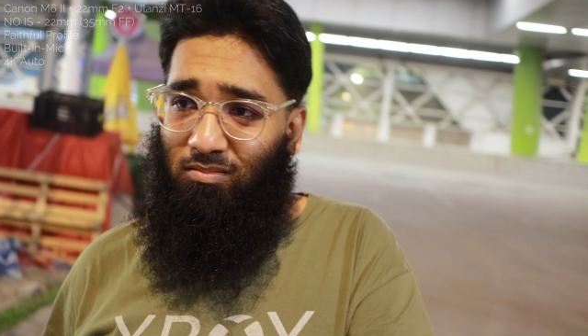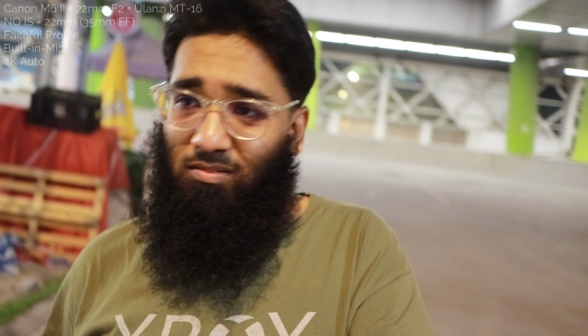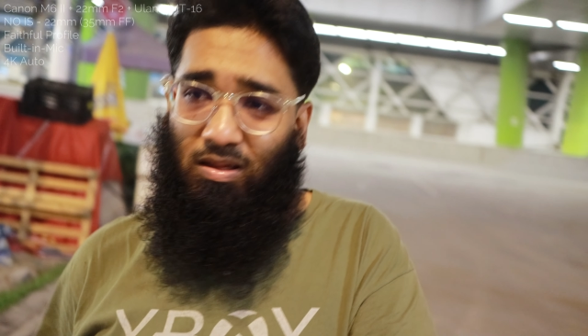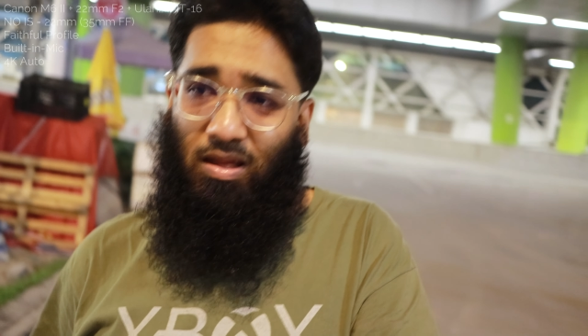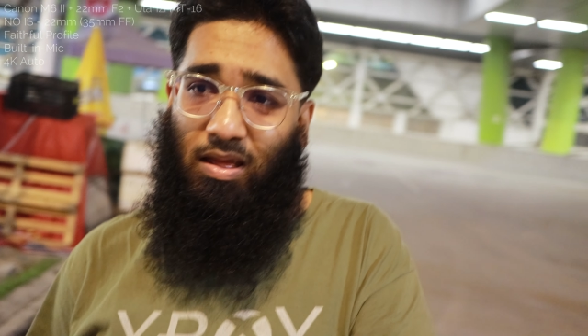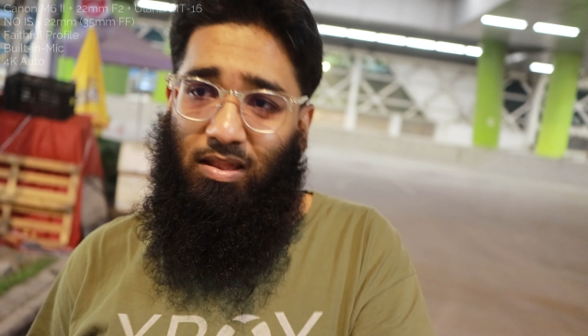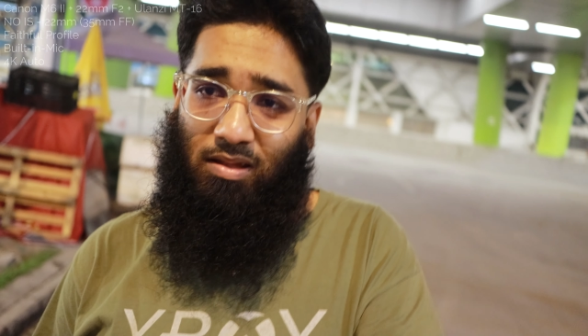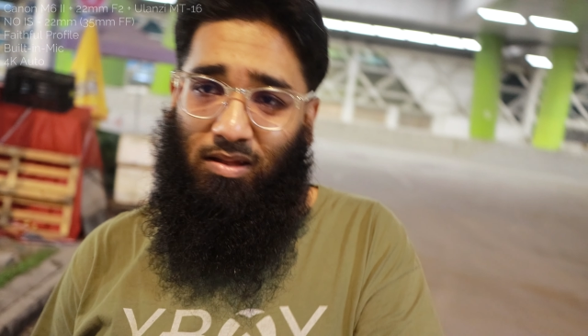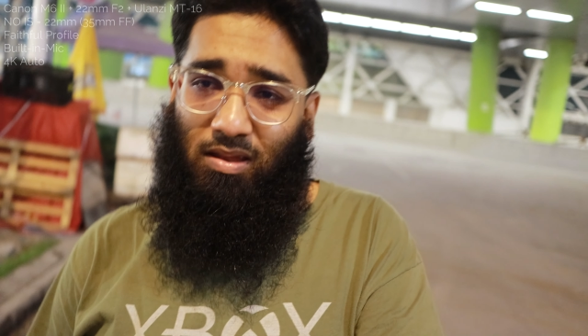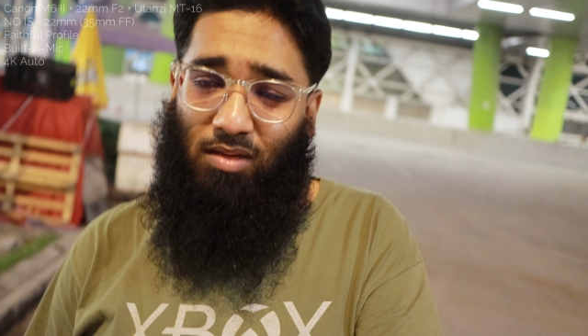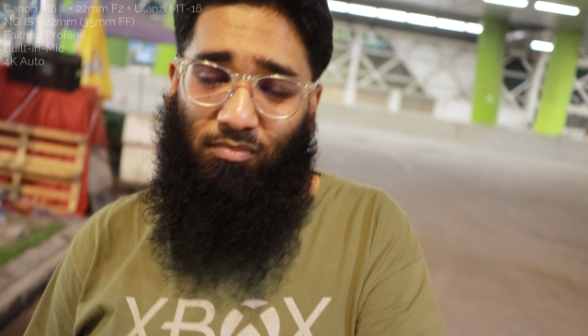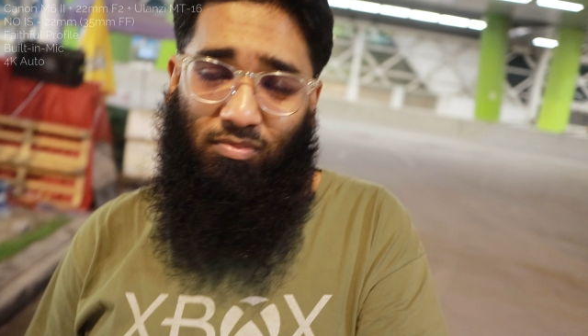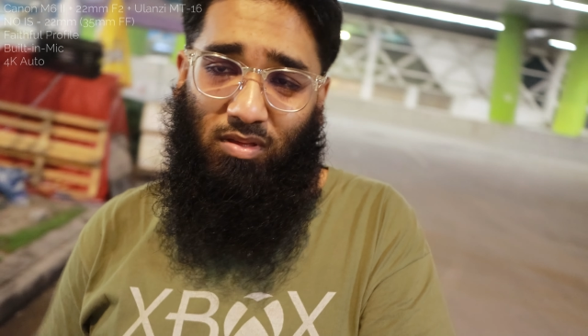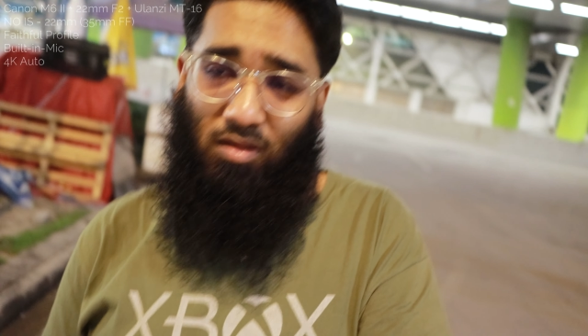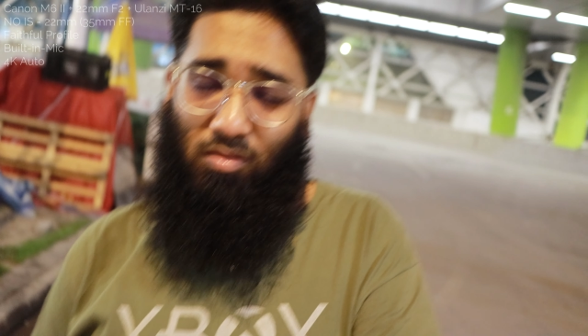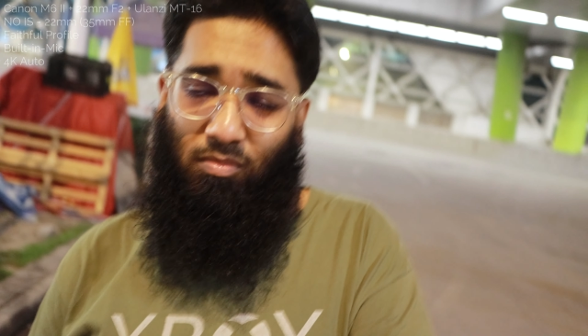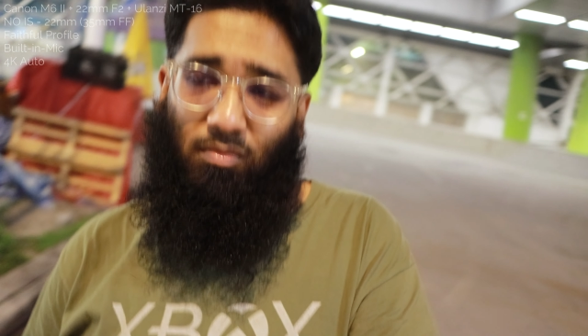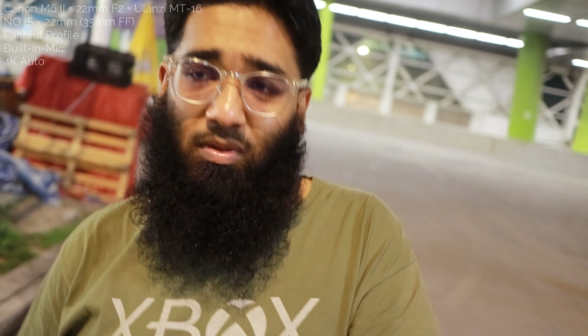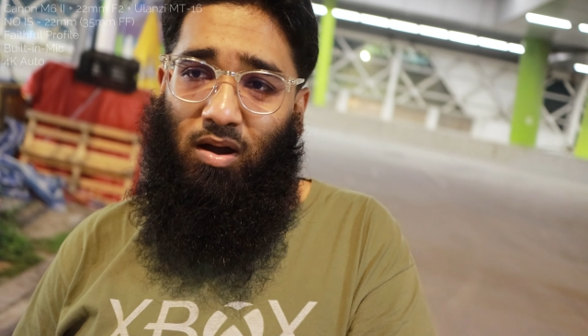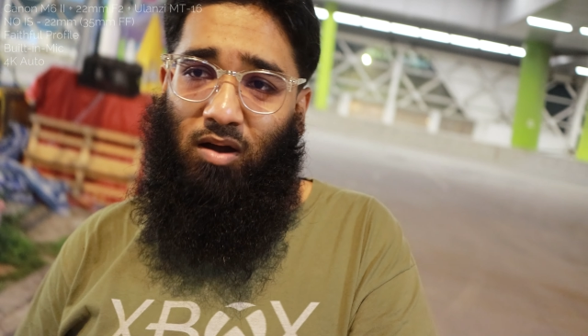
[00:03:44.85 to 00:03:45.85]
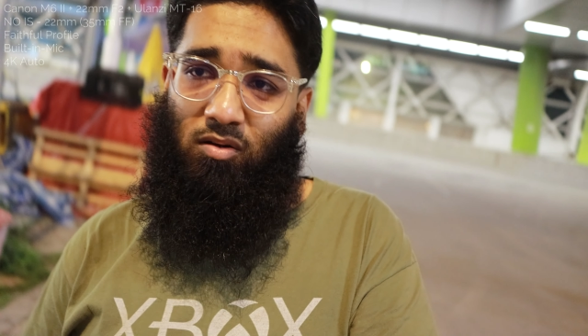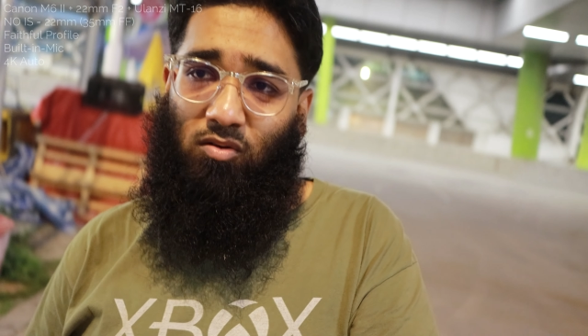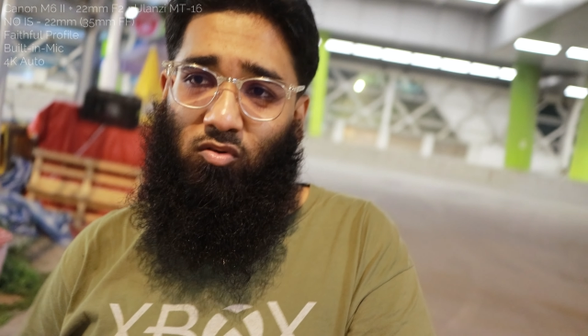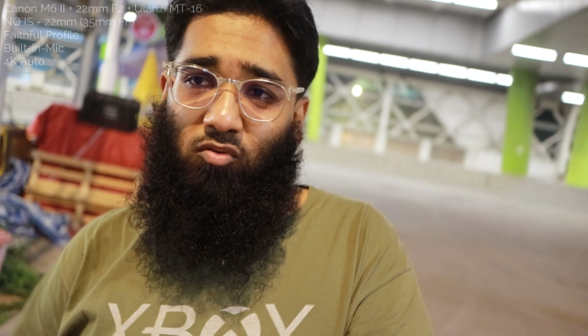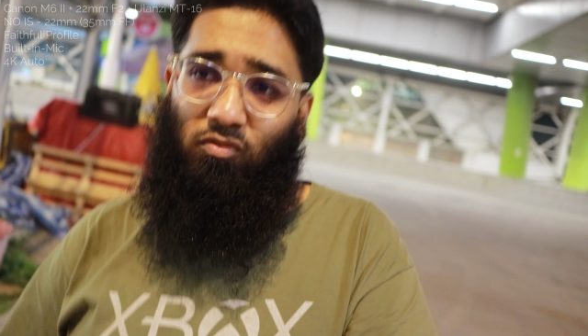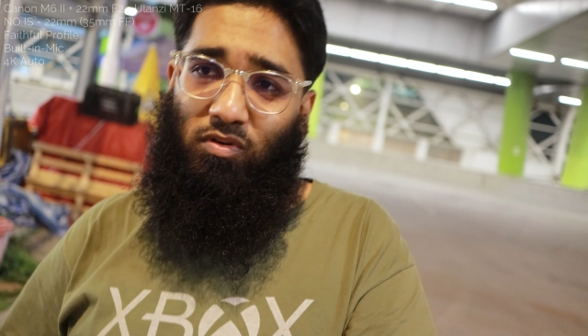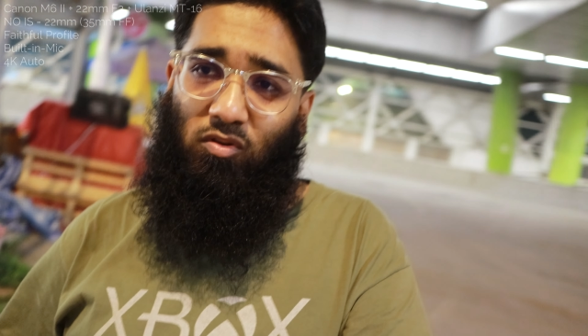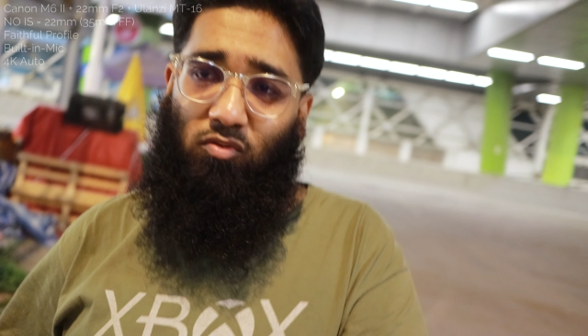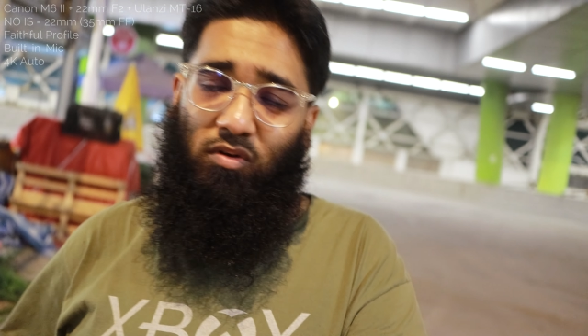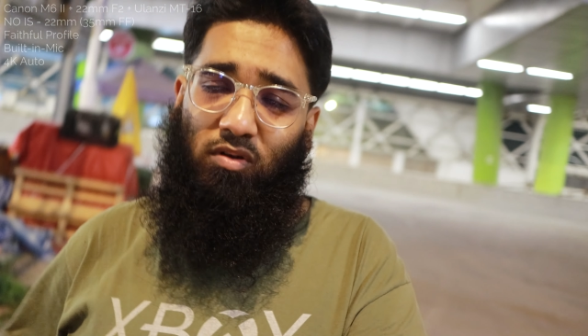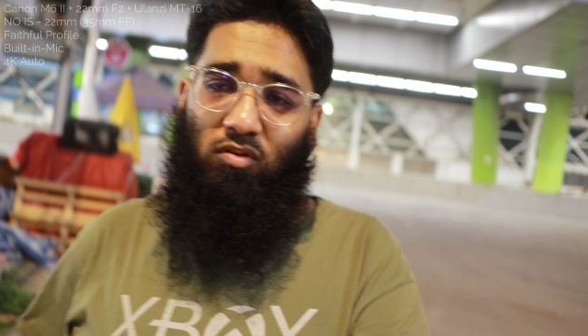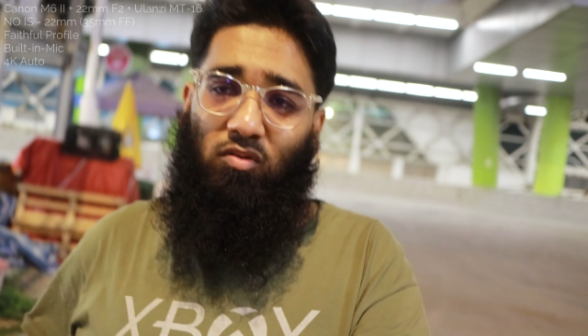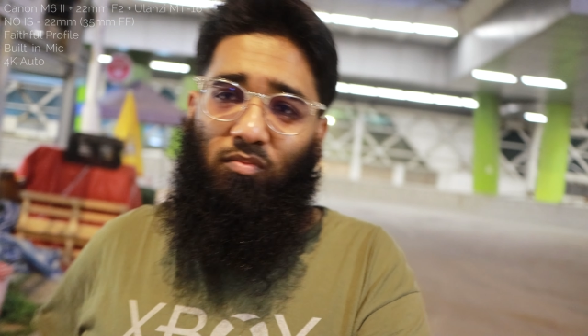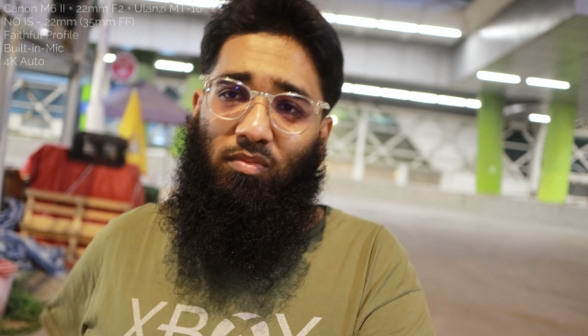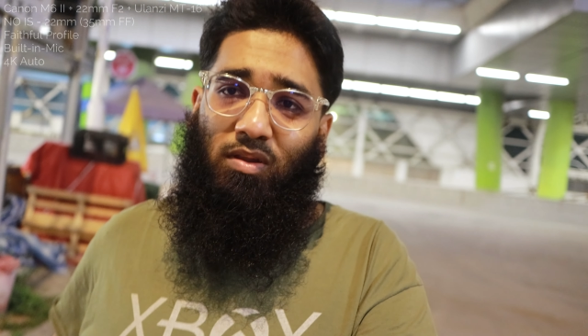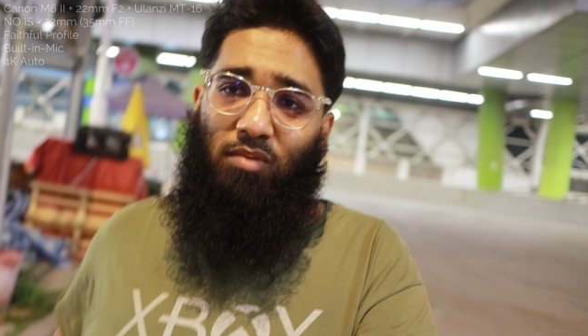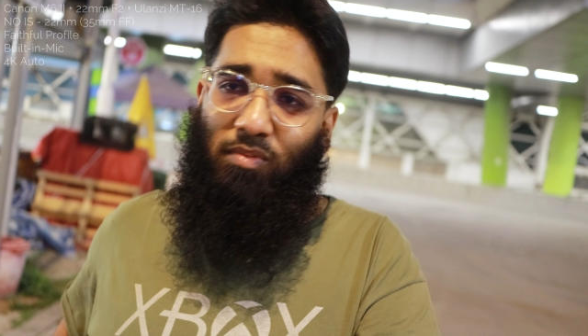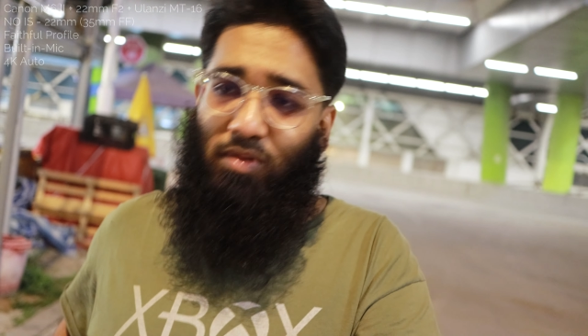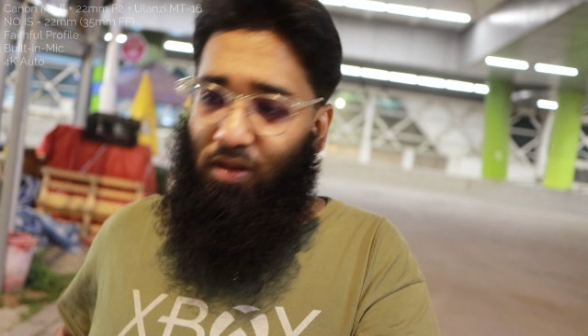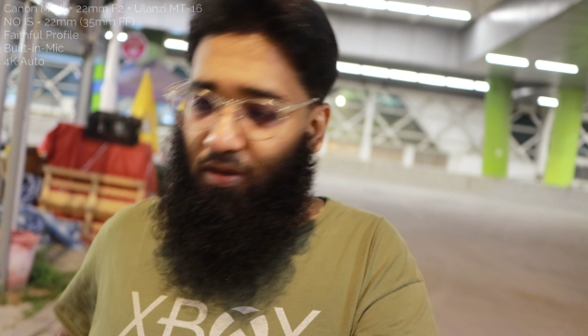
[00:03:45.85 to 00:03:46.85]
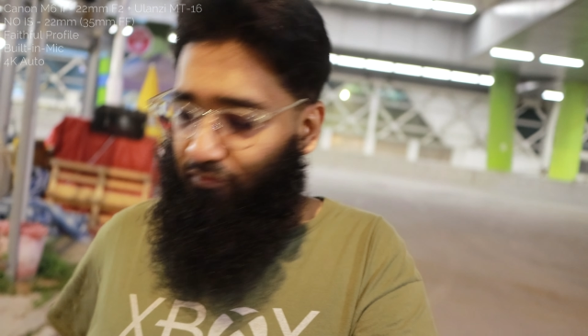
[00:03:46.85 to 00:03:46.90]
Canon M6 Mark II 22mm